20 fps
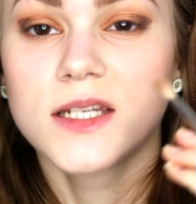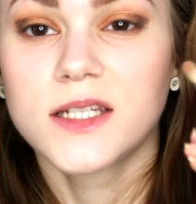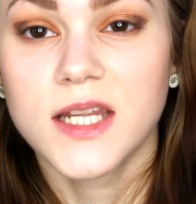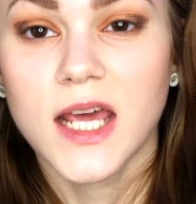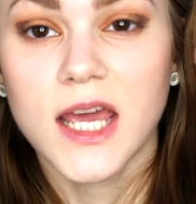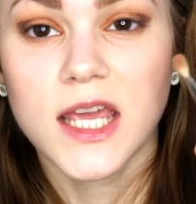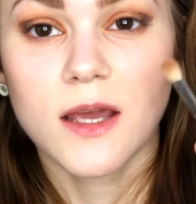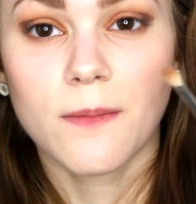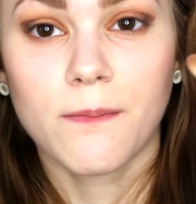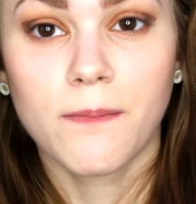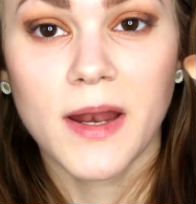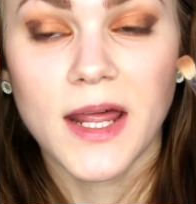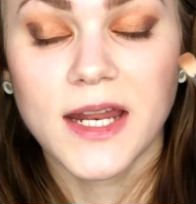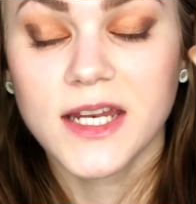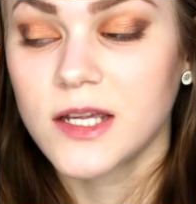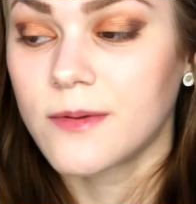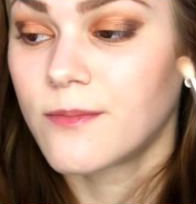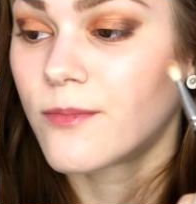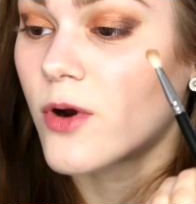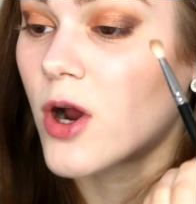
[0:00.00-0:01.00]
Take a
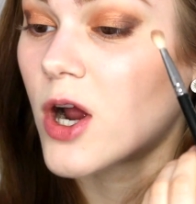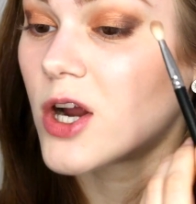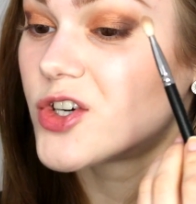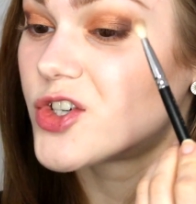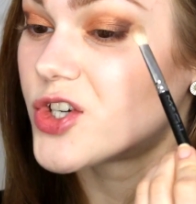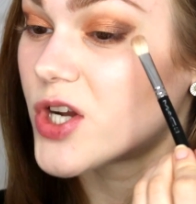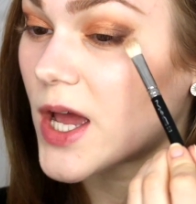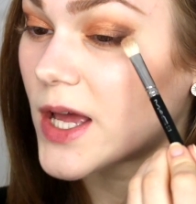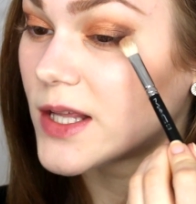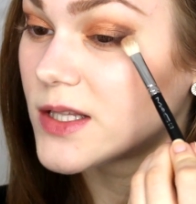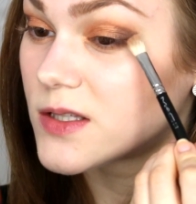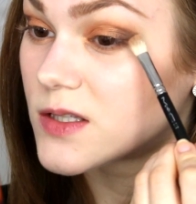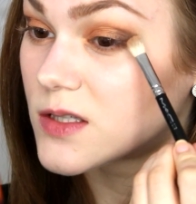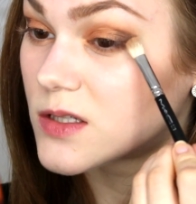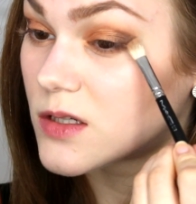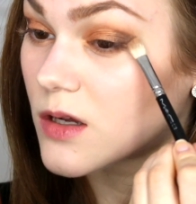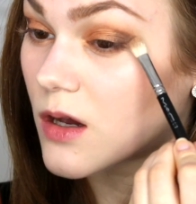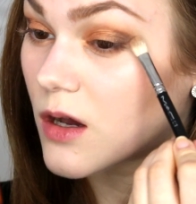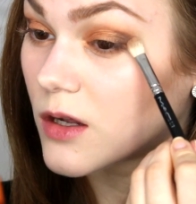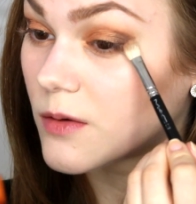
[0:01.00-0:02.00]
blending brush and
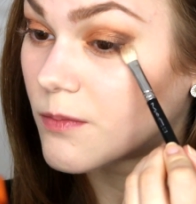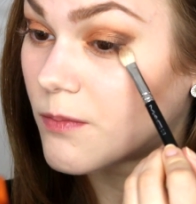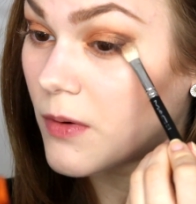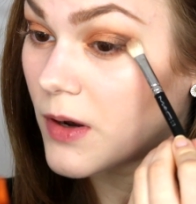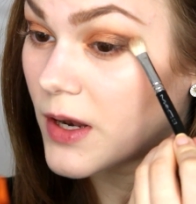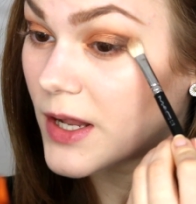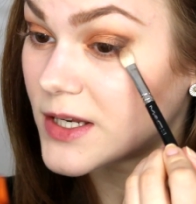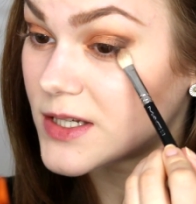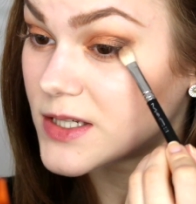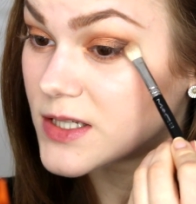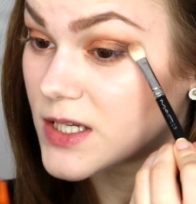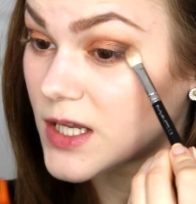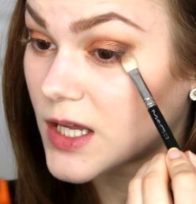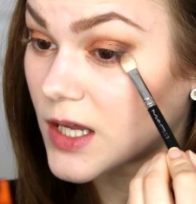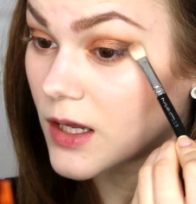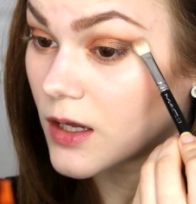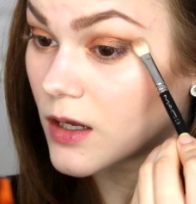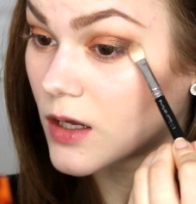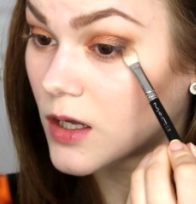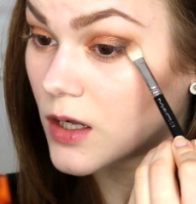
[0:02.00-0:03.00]
start
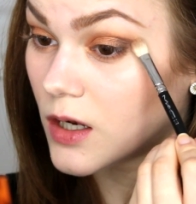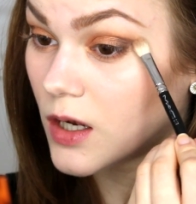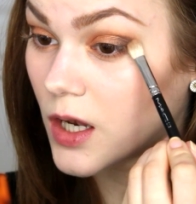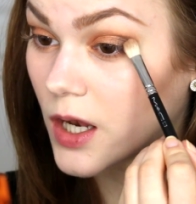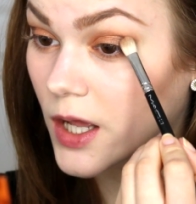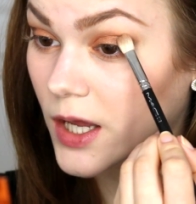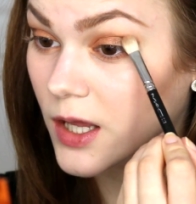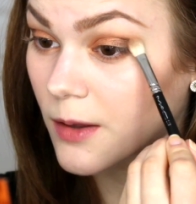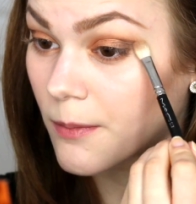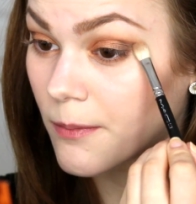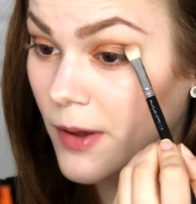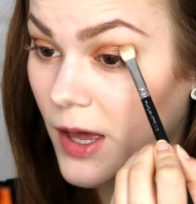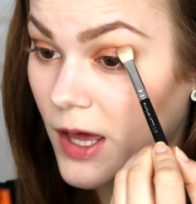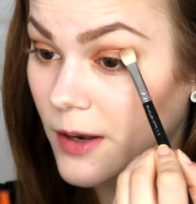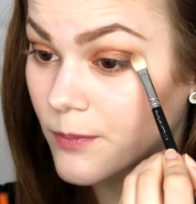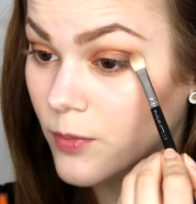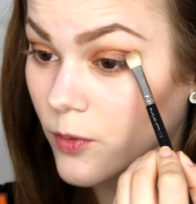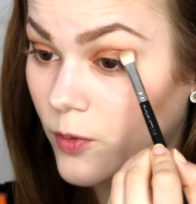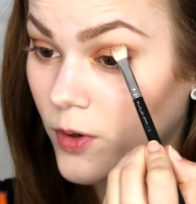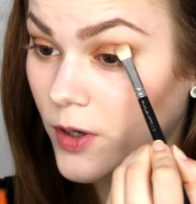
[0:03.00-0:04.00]
blending like a
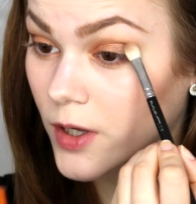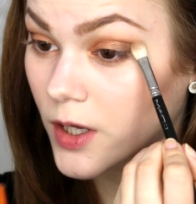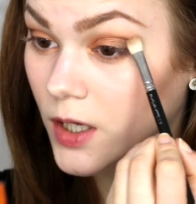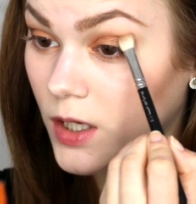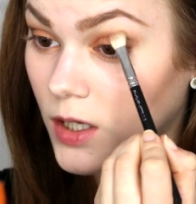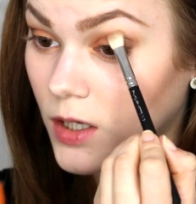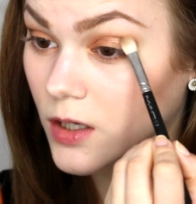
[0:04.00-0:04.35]
bad boy.